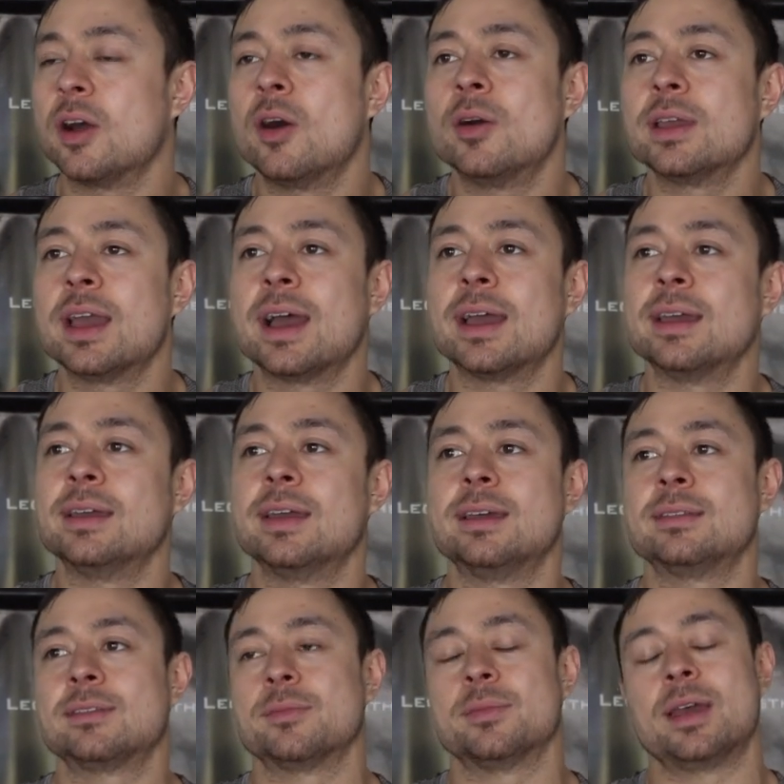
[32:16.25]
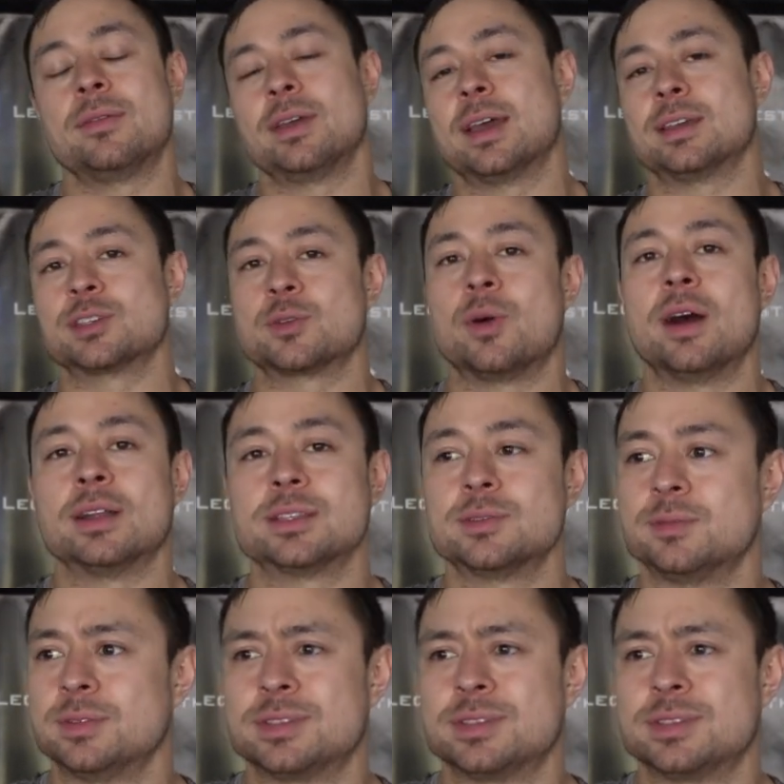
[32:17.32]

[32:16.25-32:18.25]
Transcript: oh yeah, I hit some heavy ass squats.